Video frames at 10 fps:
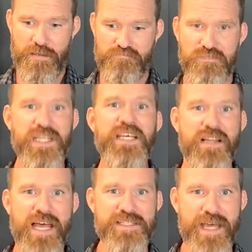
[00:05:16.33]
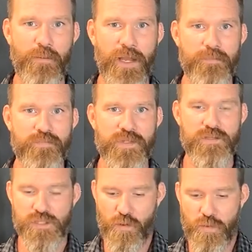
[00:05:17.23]
legalize that way.
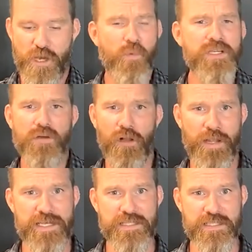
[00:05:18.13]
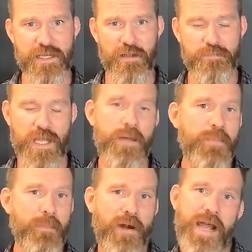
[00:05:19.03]
So we go into all that detail.
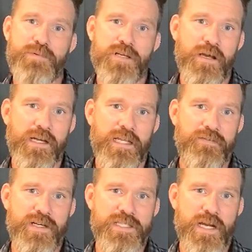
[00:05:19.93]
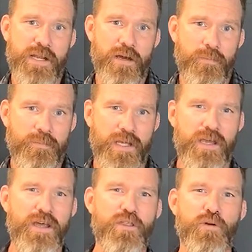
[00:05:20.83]
But perhaps you're not going to live in Ontario.
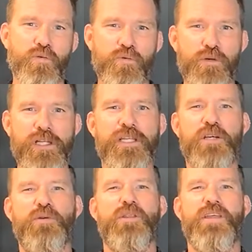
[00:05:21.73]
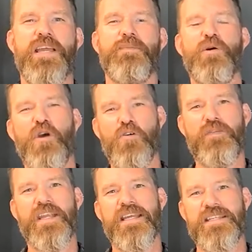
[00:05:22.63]
The really cool thing about
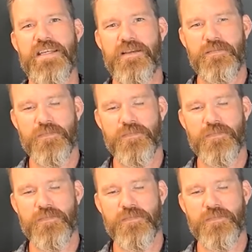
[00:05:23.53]
COVID-19,